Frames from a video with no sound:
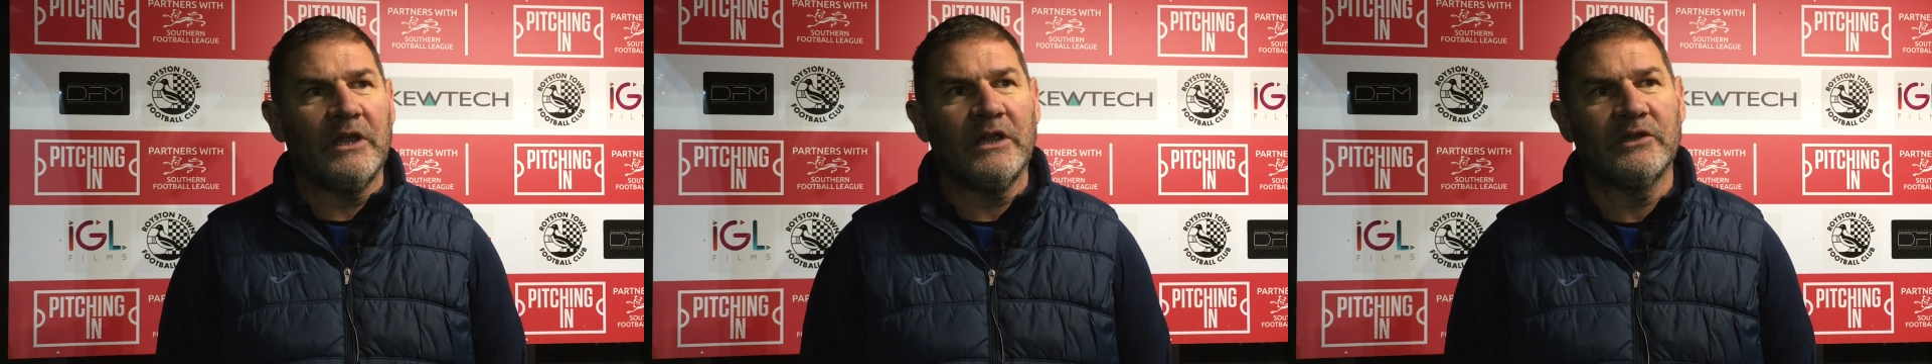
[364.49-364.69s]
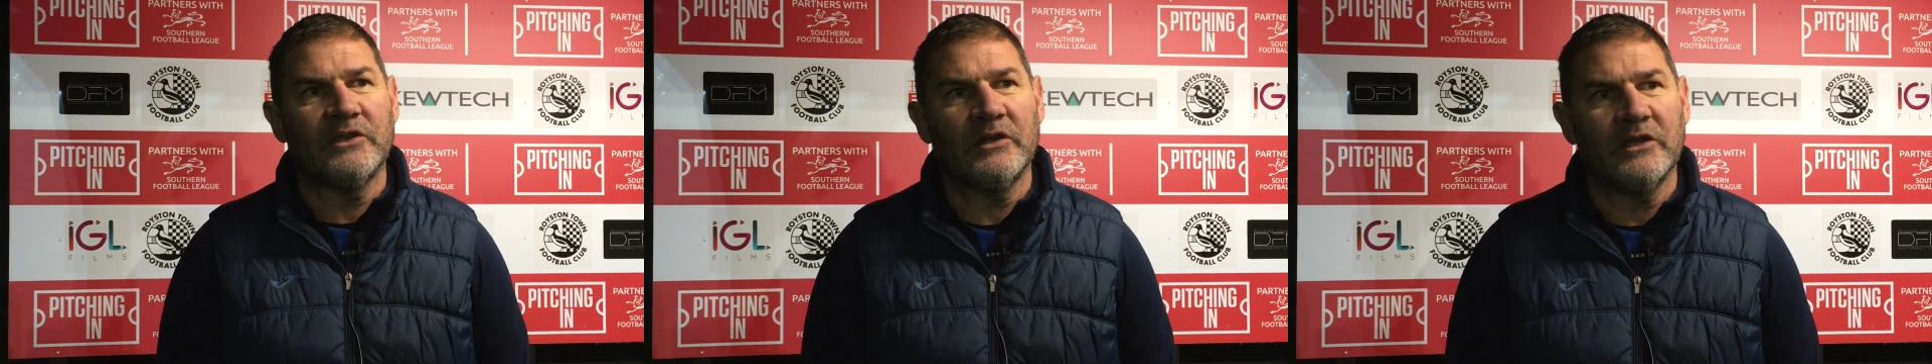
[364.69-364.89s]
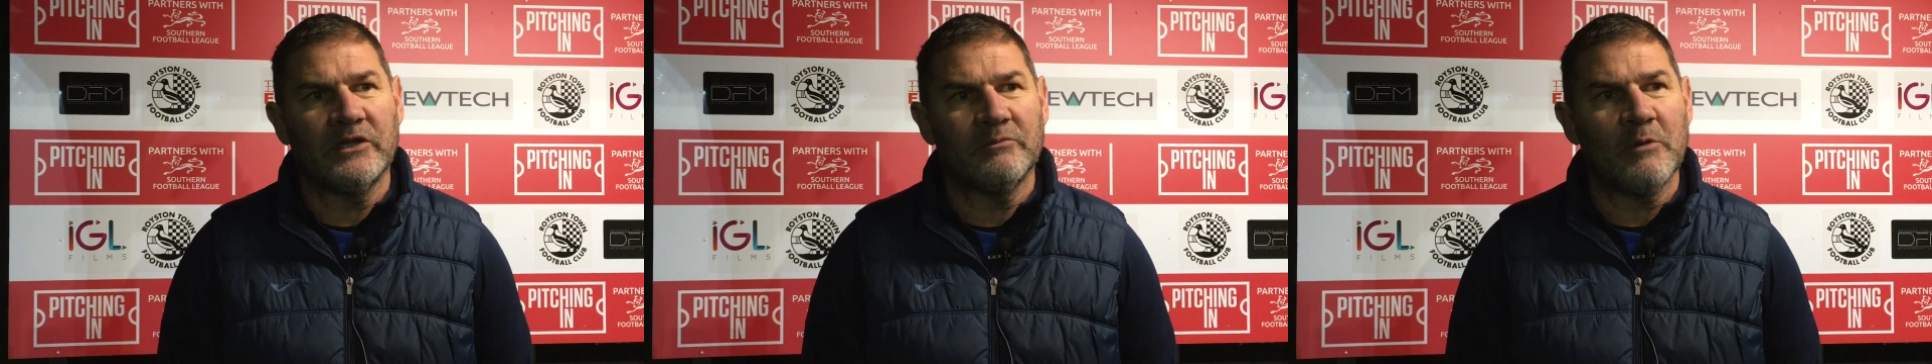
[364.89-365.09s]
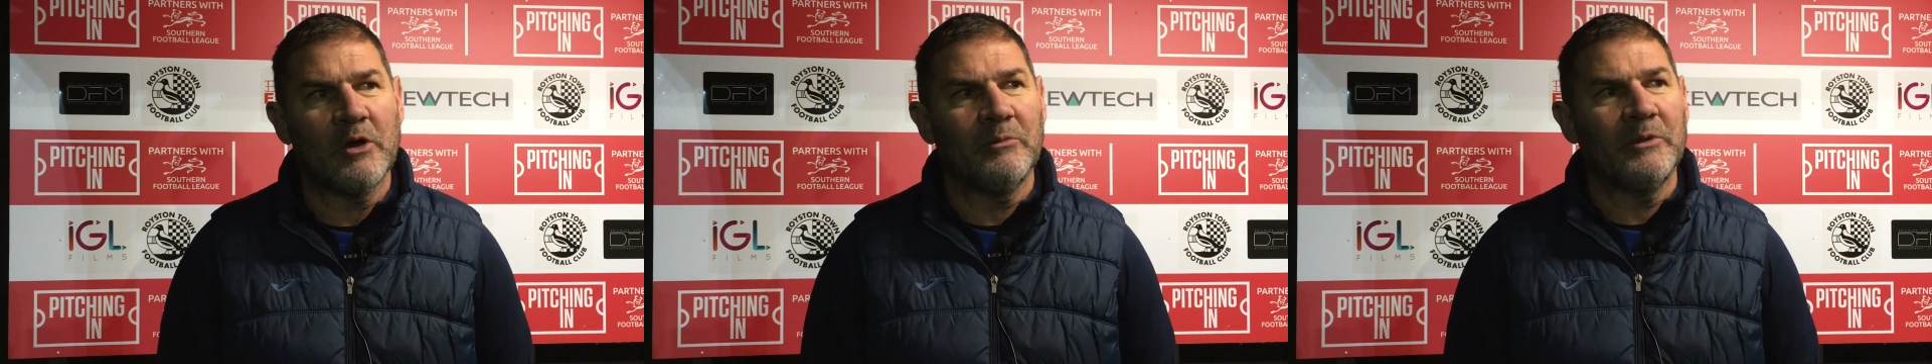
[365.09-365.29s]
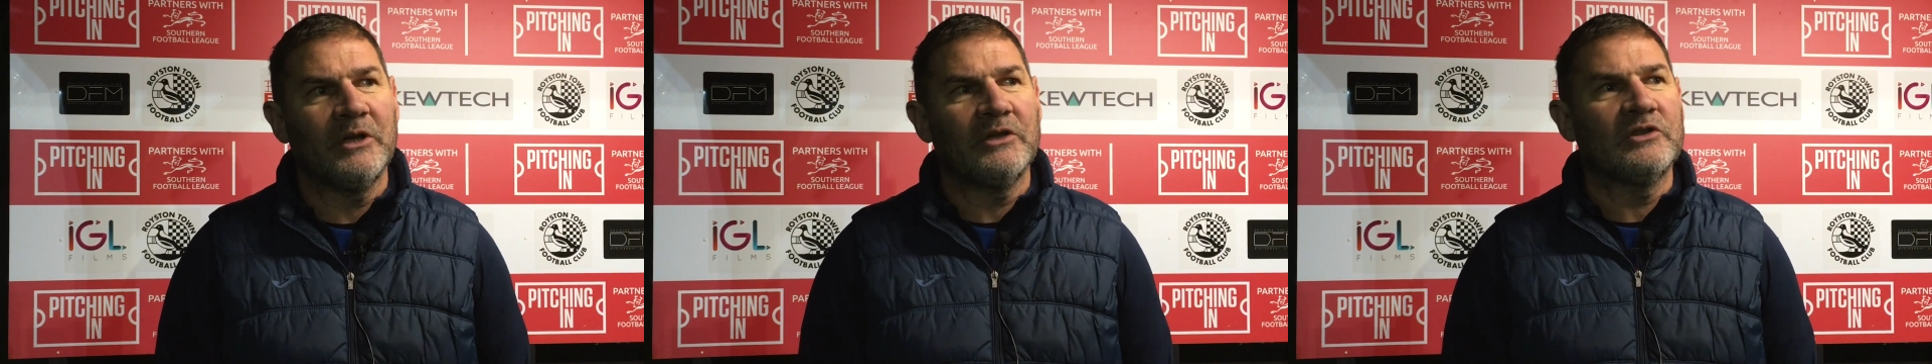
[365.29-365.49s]
is at this
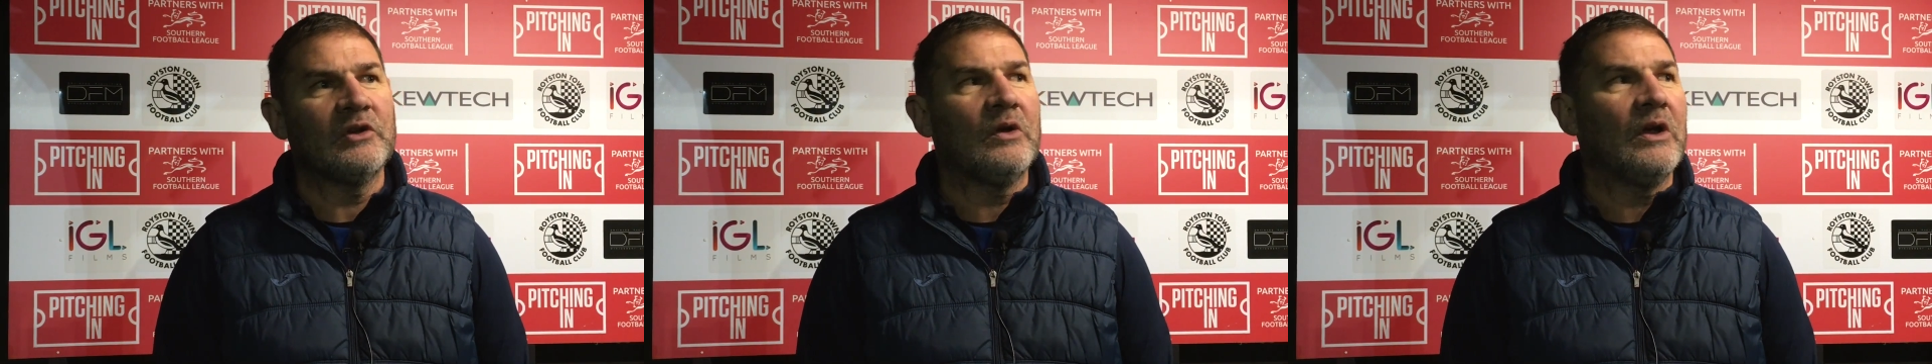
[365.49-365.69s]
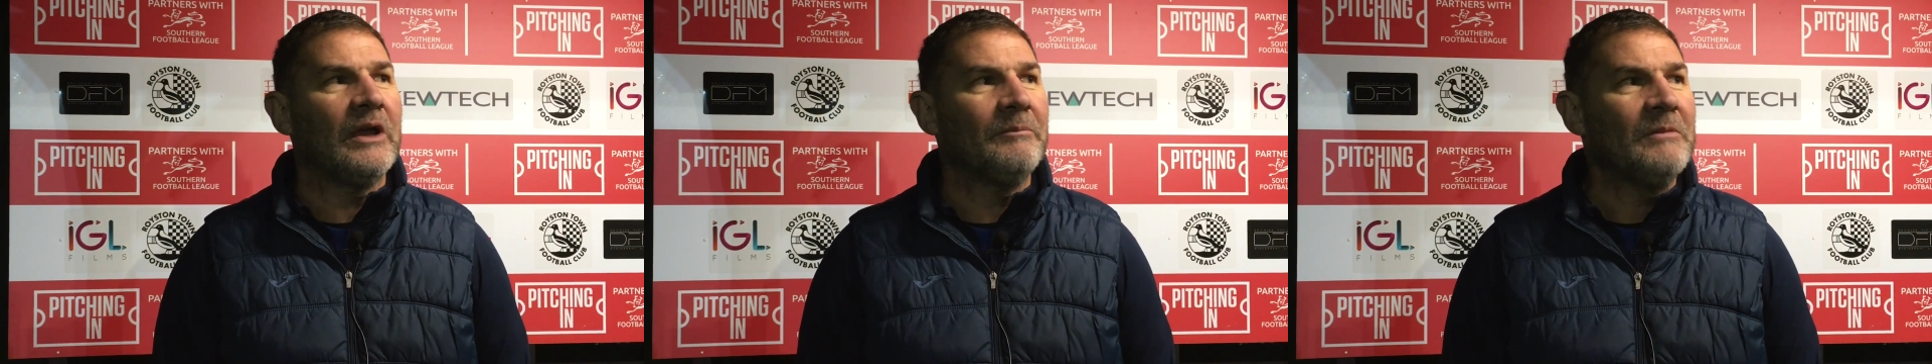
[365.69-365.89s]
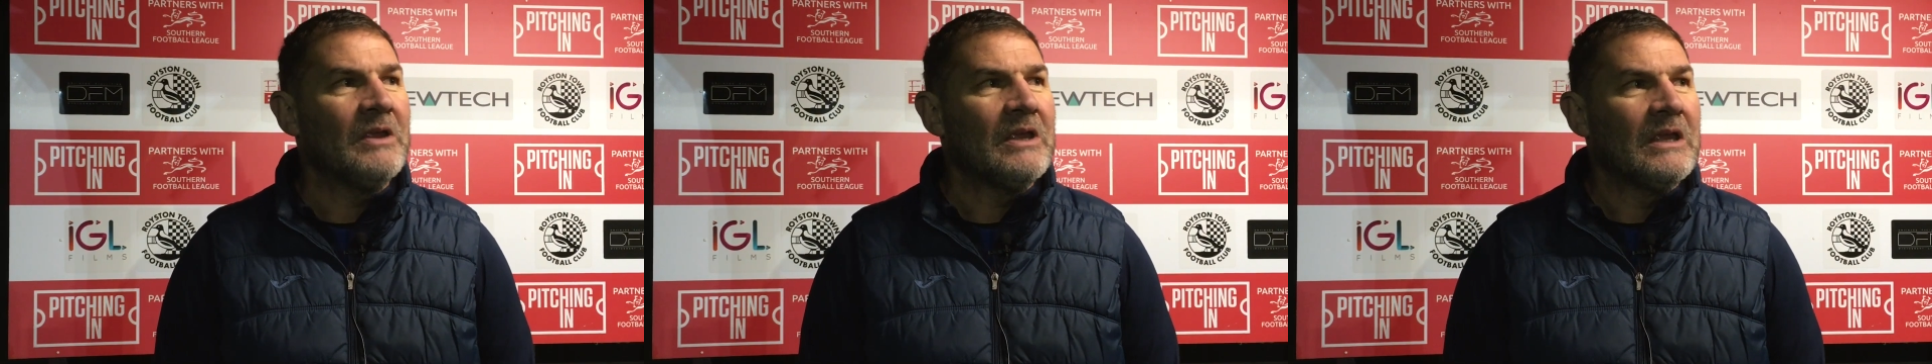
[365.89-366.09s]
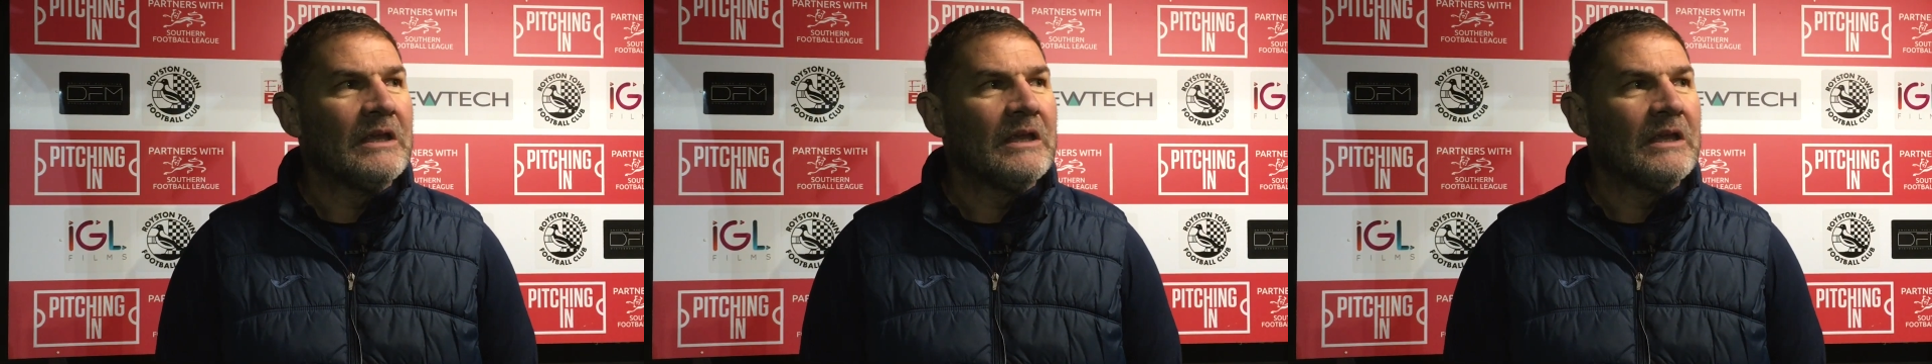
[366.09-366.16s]
moment in time,